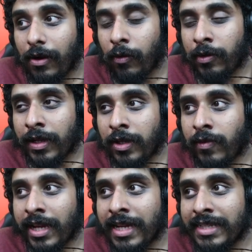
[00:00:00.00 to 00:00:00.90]
Although I
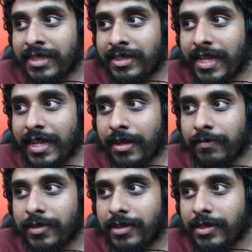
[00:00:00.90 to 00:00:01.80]
don't recognize the
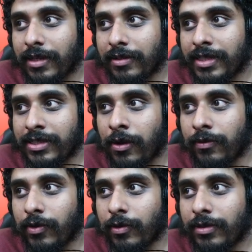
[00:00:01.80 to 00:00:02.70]
stadium, so this
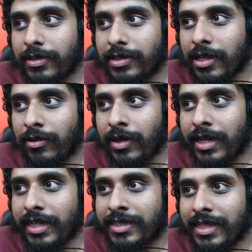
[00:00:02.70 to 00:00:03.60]
oval. So
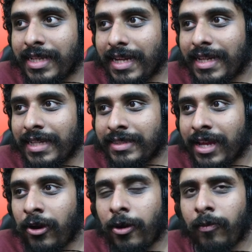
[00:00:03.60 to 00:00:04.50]
that's
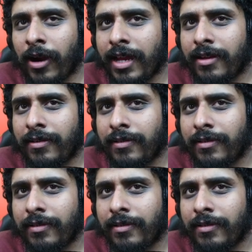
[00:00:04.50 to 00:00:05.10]
their home, right?